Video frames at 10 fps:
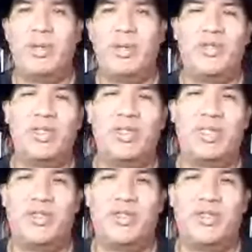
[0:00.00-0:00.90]
about things
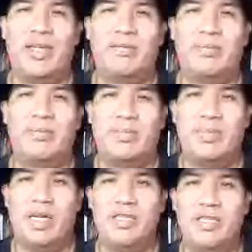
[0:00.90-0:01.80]
like that.
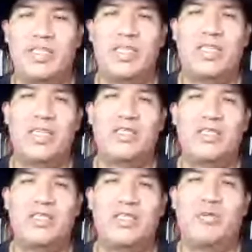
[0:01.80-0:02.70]
I just see
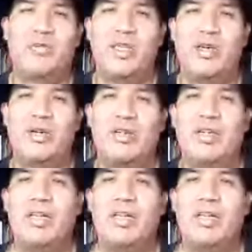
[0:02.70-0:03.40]
things the way they are.